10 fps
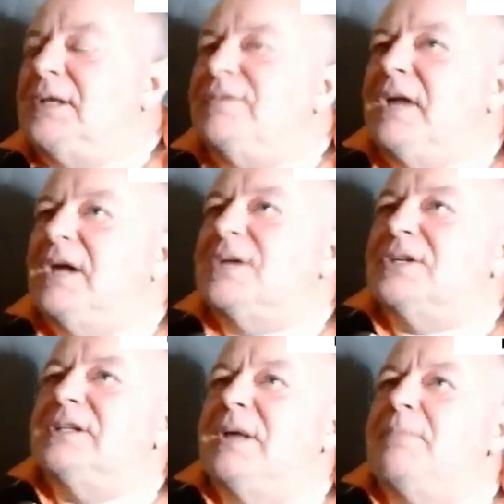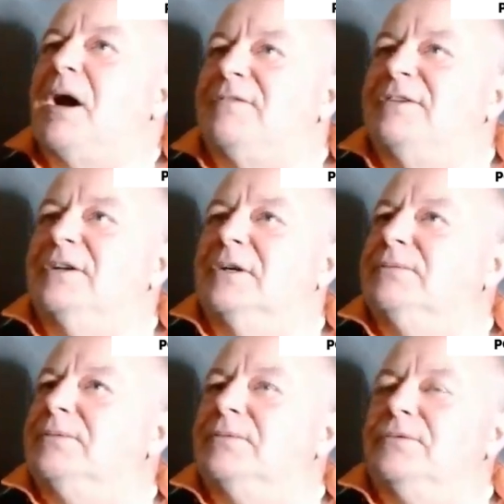Don't forget, I was in Denmark for
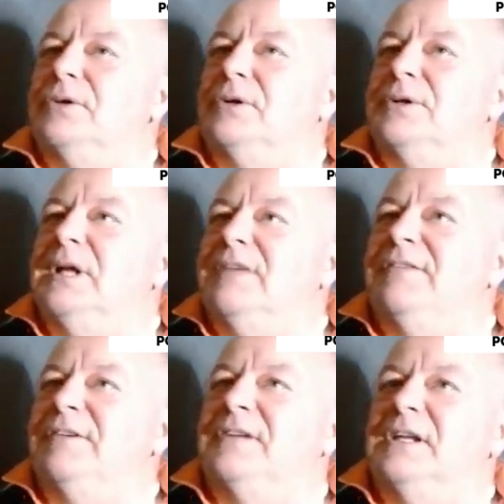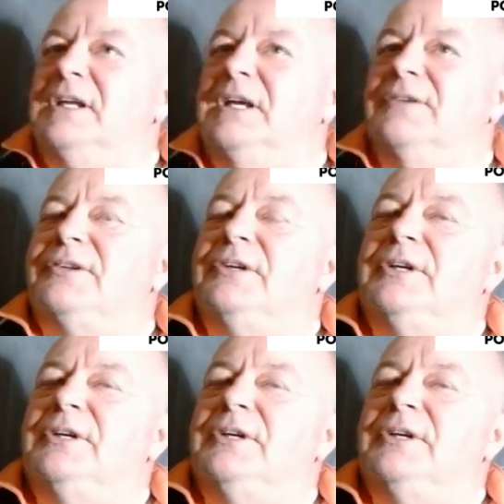nearly 15 years.